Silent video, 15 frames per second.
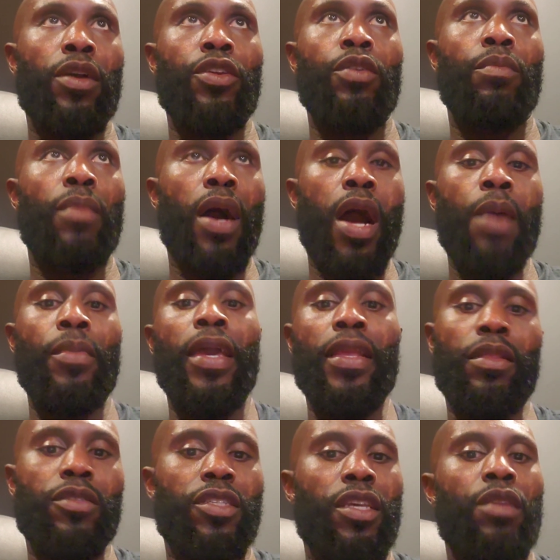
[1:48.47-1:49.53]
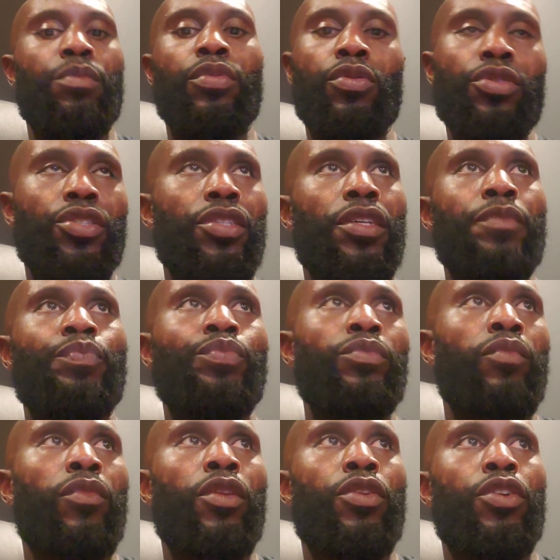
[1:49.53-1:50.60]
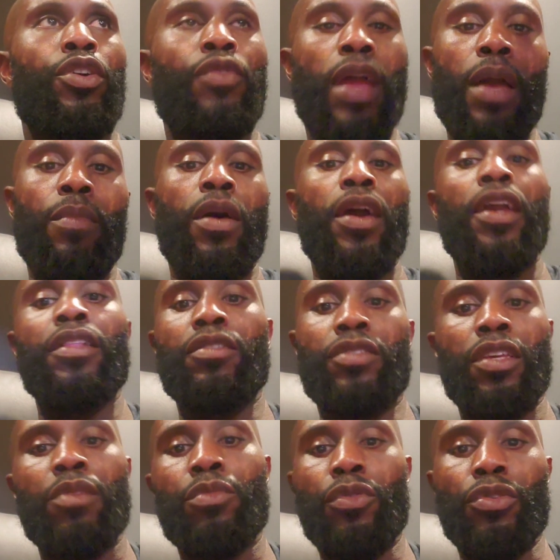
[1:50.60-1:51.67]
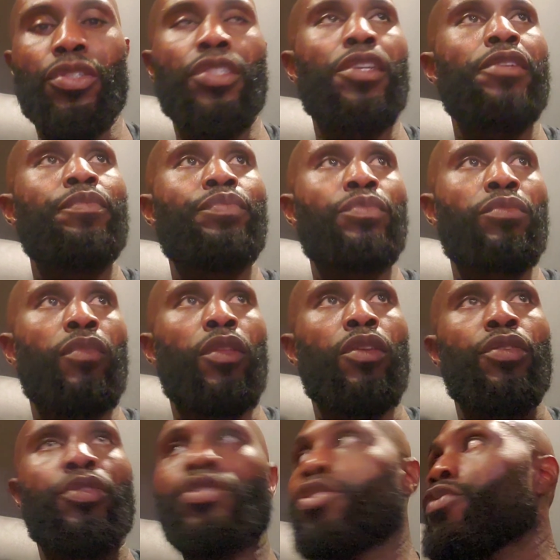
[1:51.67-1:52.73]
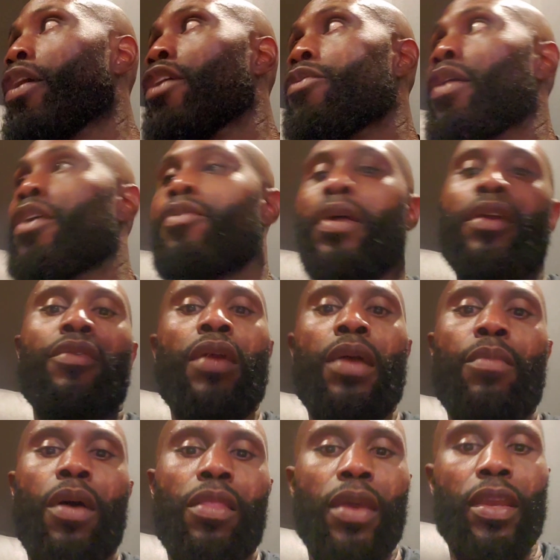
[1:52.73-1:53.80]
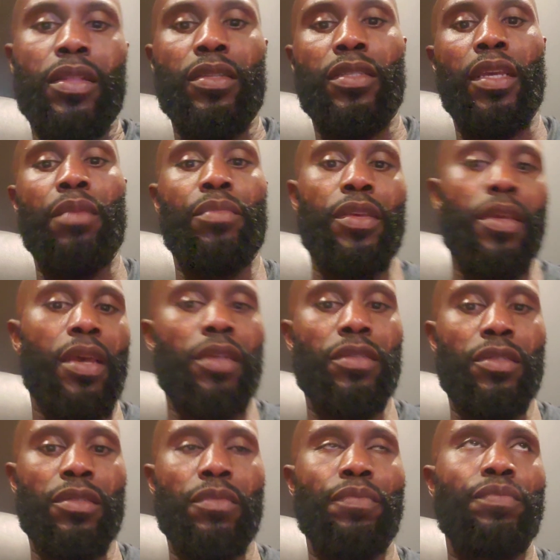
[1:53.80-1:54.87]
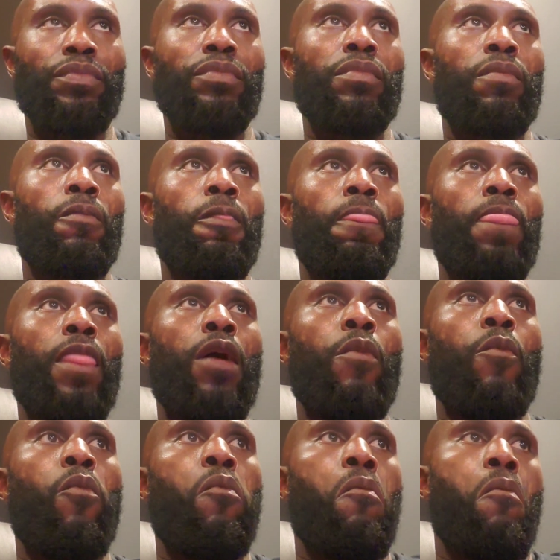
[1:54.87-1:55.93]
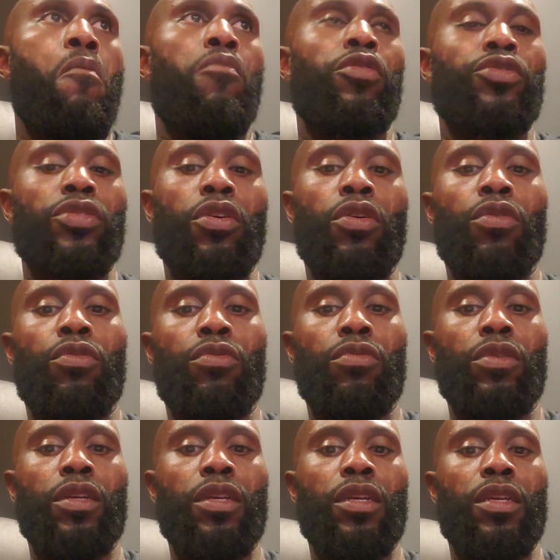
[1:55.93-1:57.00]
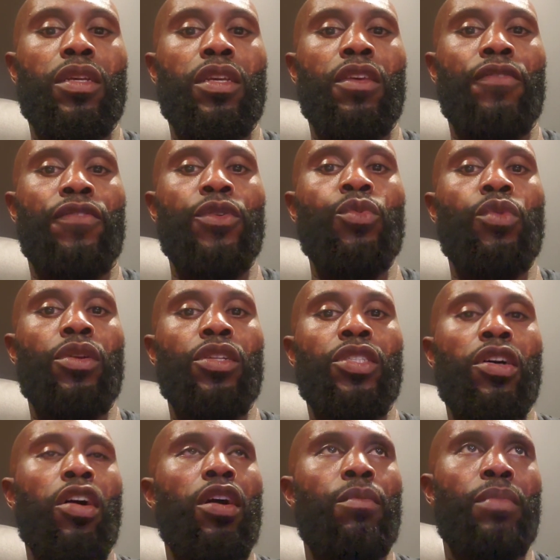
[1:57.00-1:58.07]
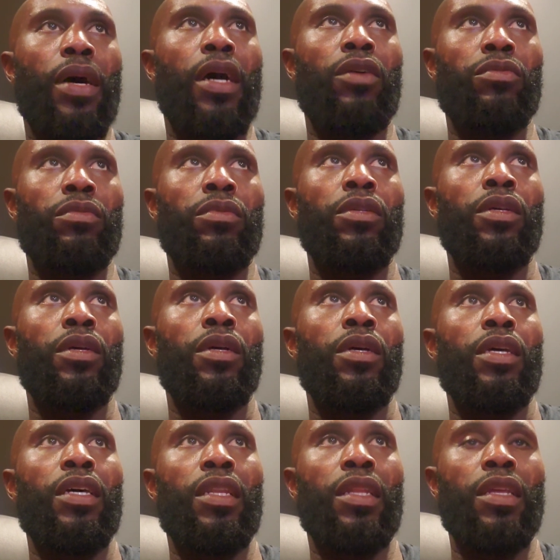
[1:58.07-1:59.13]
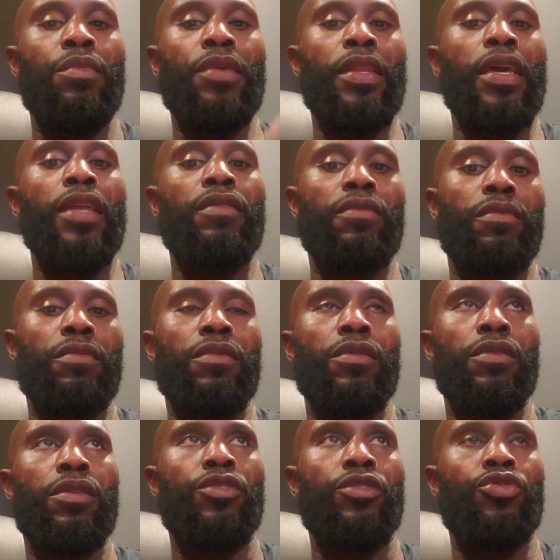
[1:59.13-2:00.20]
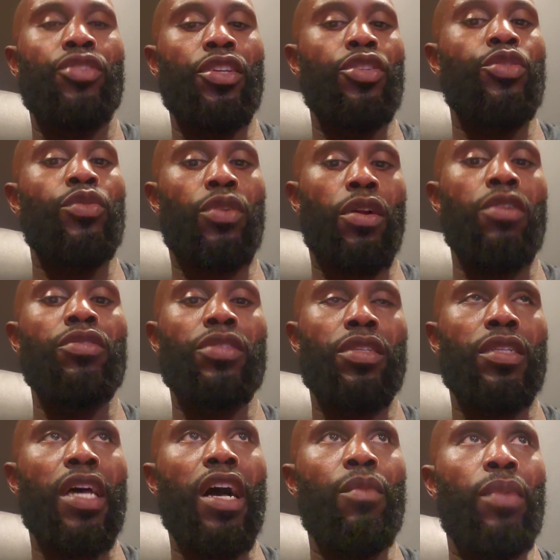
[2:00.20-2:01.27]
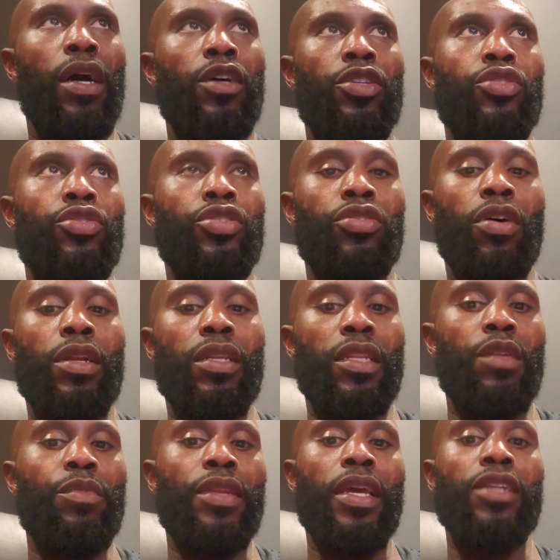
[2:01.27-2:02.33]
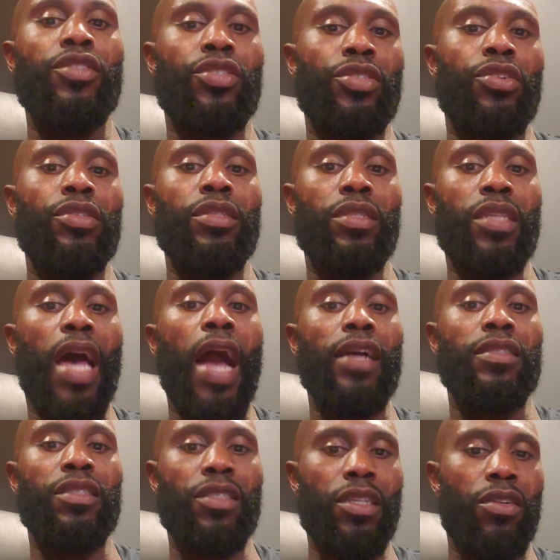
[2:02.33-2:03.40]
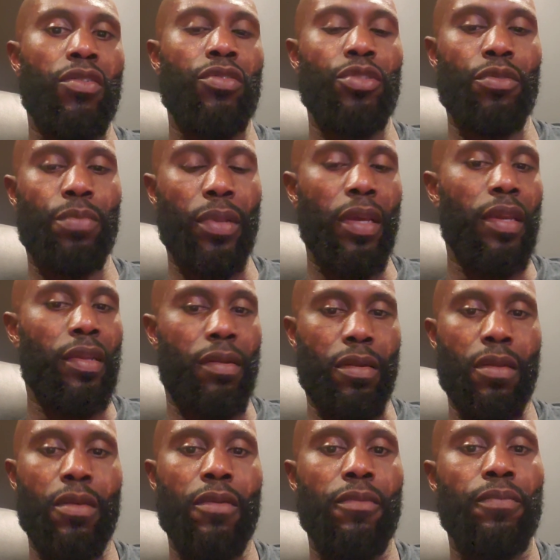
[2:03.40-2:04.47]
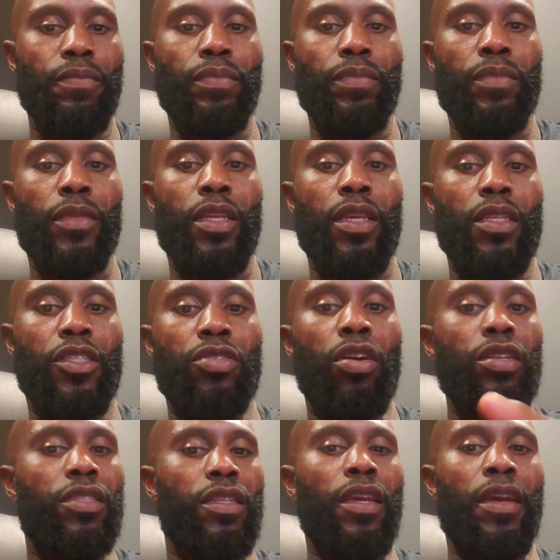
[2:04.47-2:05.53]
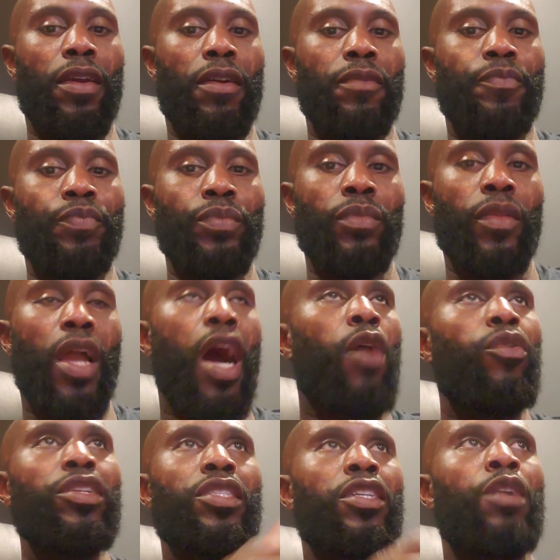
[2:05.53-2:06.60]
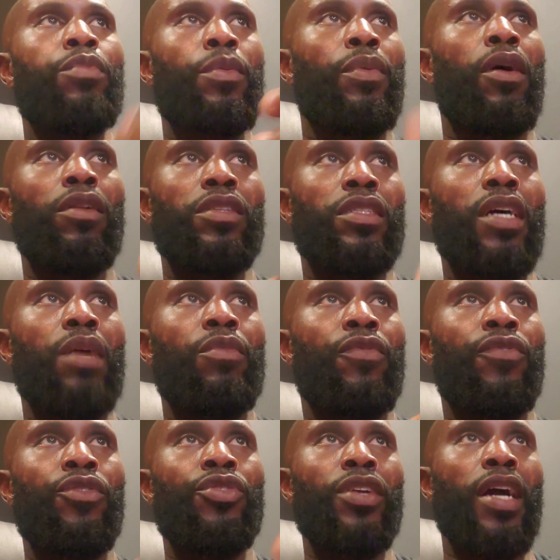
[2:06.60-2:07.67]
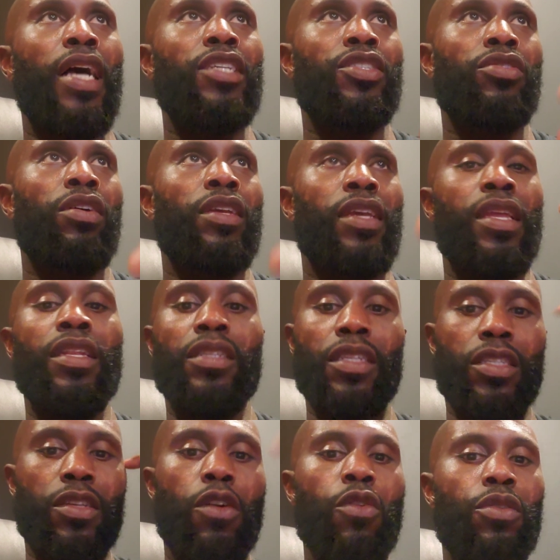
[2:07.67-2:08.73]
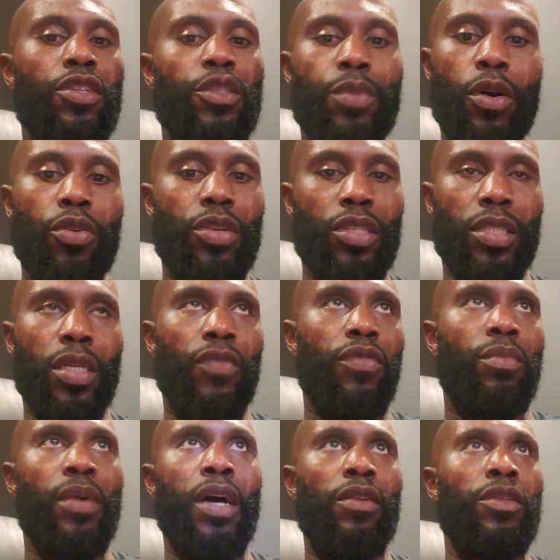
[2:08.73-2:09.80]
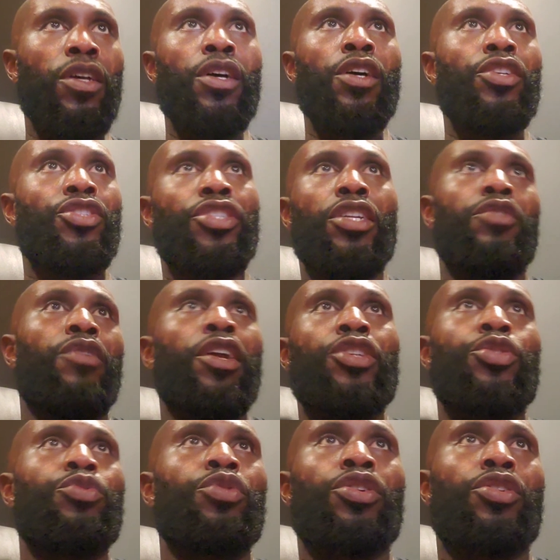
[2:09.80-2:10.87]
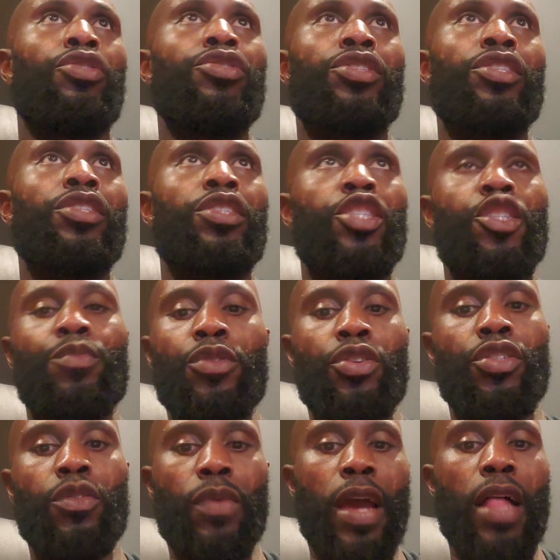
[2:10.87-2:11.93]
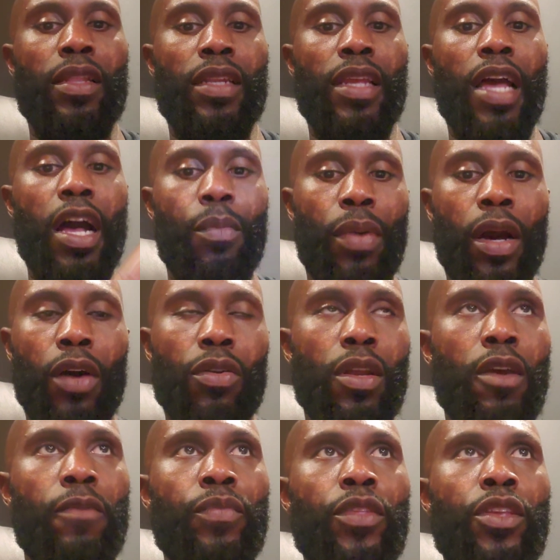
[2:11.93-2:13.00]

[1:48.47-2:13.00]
Your mom ate the same bullshit. Your grandma ate the same bullshit. Your great grandmother ate the same BS. So if you want to talk about eliminating traditional curses, how about you start eliminating certain toxins that are on your plate? It starts there. I always tell people all the time, before you guys start getting into this hocus pocus stuff about generational curses and spirituality, how about